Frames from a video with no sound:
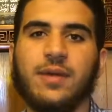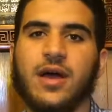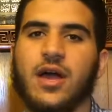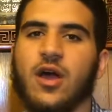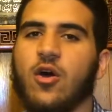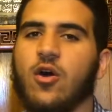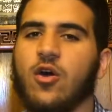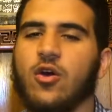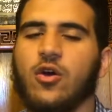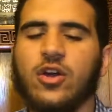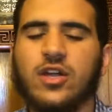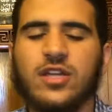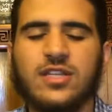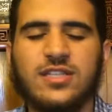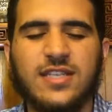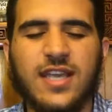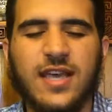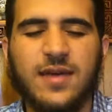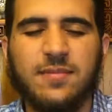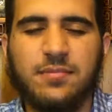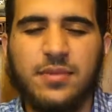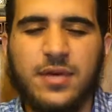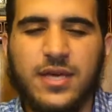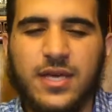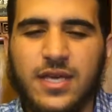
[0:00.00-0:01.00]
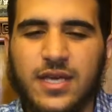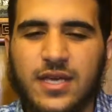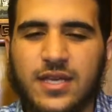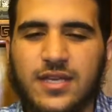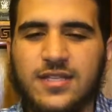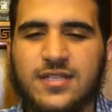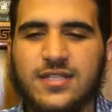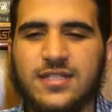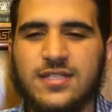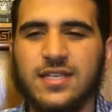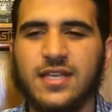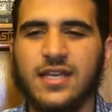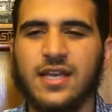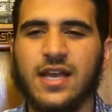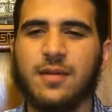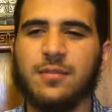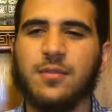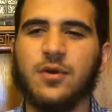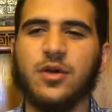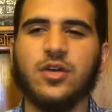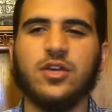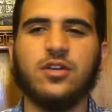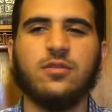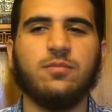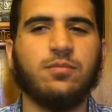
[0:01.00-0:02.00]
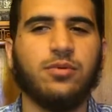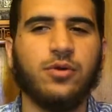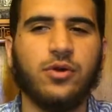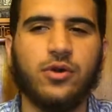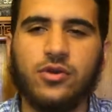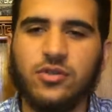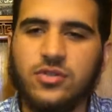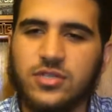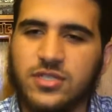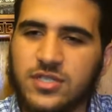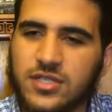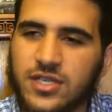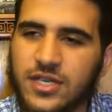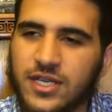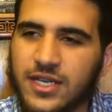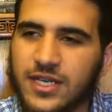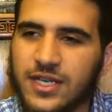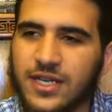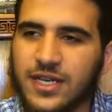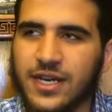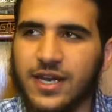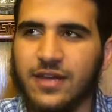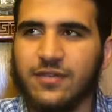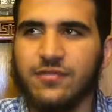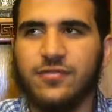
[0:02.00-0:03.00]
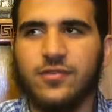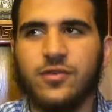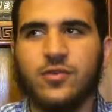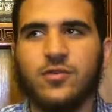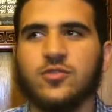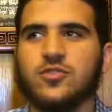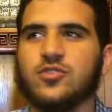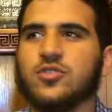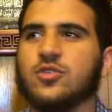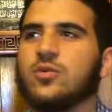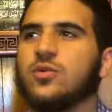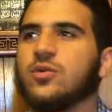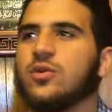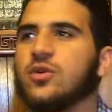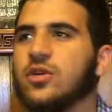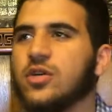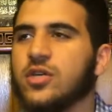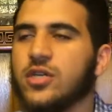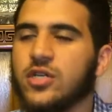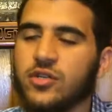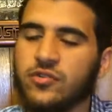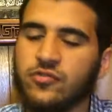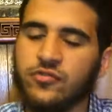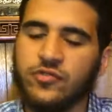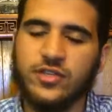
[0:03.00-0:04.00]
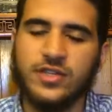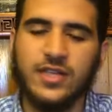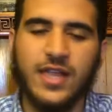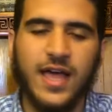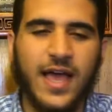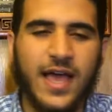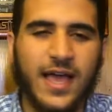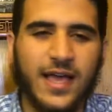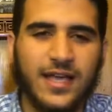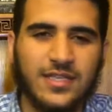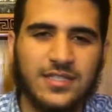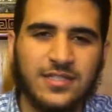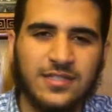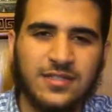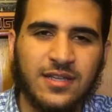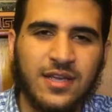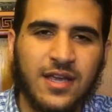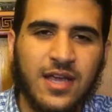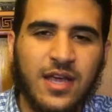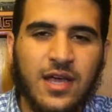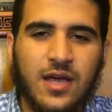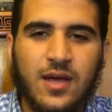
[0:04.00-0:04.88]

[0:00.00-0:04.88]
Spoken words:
my heart is at peace and I'm a good person and I feel so good and relaxed.